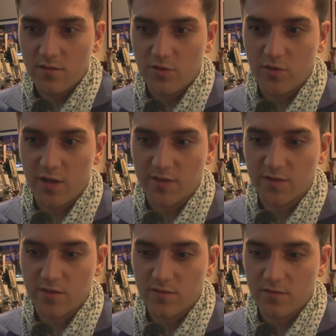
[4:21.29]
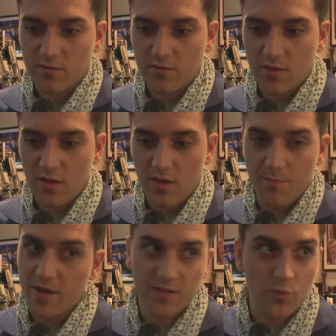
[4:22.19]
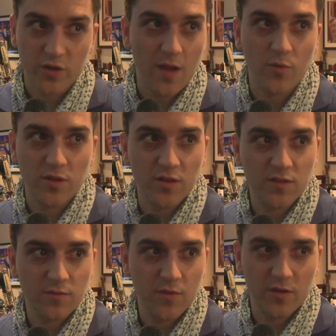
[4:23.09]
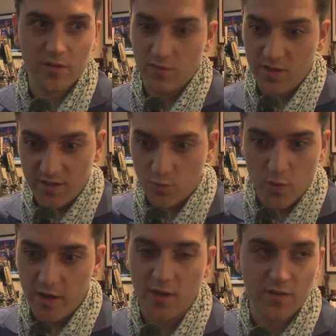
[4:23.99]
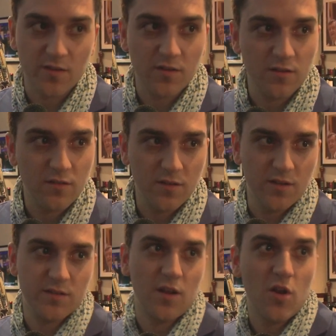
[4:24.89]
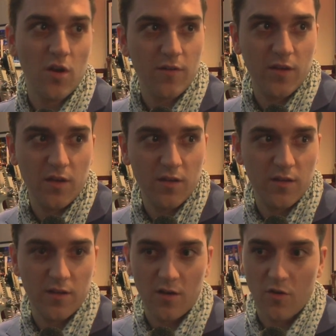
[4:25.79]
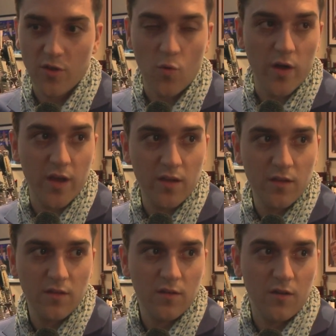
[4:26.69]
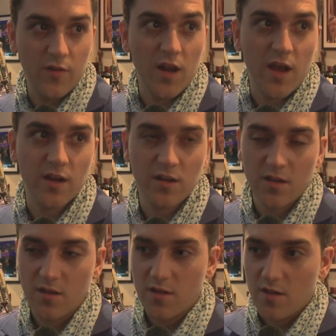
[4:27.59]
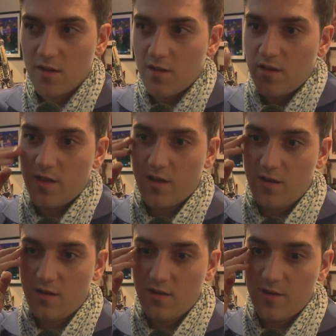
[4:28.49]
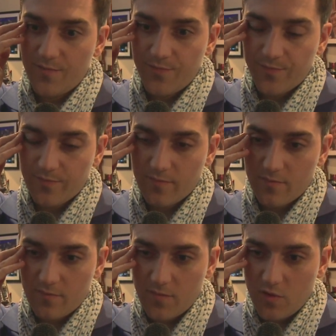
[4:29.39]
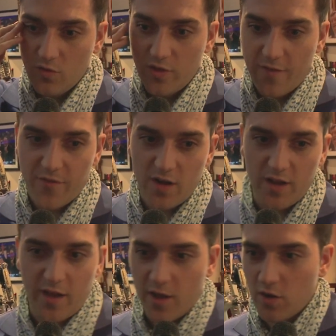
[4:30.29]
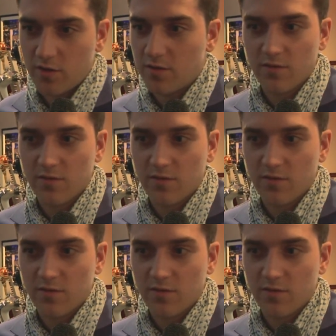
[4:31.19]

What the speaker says: you just invest more time on this, because this really needs it. There's a lot on the way, on the line, and you definitely cannot